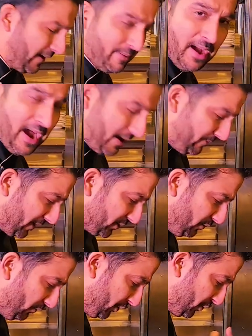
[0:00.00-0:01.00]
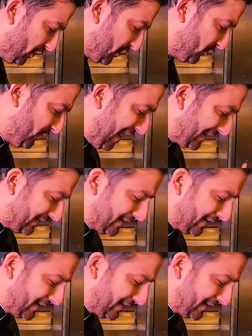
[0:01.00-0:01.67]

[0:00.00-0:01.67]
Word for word: flame high because you want to extract